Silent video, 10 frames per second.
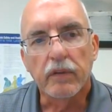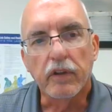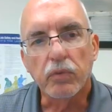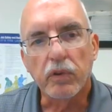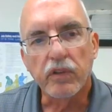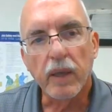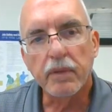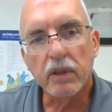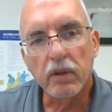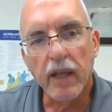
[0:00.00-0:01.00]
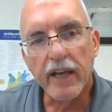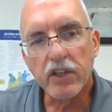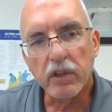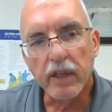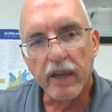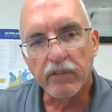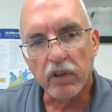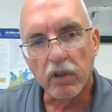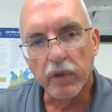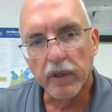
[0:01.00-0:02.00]
This receptacle actually has to
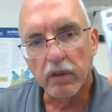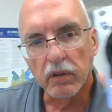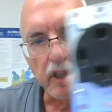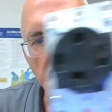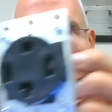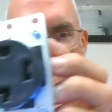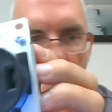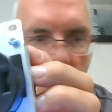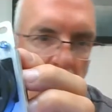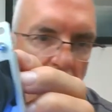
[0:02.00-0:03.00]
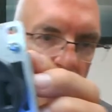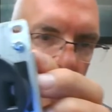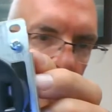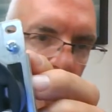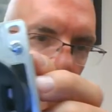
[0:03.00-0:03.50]
go in this orientation